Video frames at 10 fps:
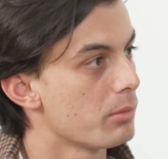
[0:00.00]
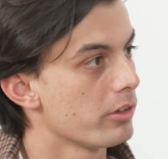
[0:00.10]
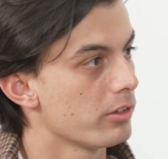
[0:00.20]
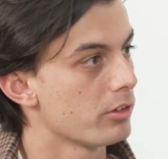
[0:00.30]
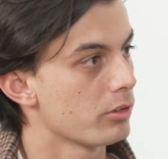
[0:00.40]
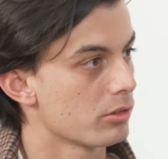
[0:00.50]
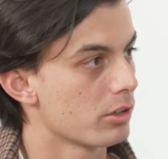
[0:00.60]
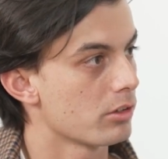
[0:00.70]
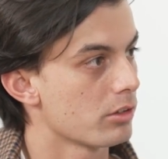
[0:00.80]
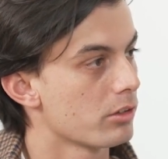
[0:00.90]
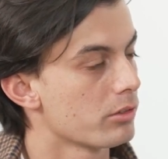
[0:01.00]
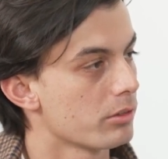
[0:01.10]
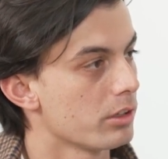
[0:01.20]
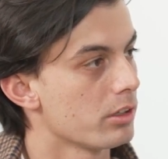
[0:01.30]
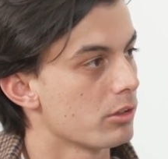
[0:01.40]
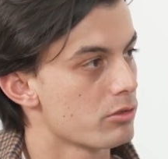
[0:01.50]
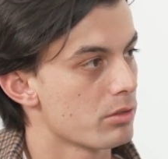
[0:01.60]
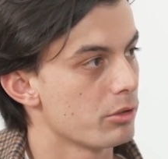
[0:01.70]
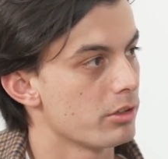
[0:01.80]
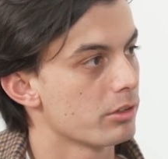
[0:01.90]
basis or that are really contributing
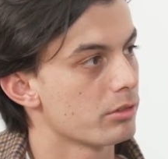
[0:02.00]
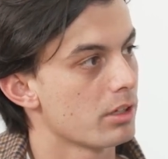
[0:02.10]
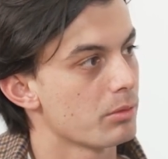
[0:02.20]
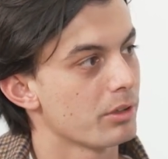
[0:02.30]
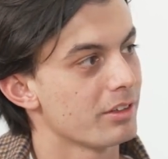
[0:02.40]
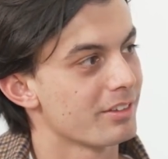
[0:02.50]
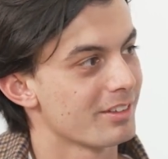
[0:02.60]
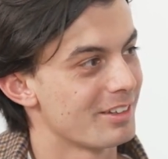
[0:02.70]
well, to that on, piece?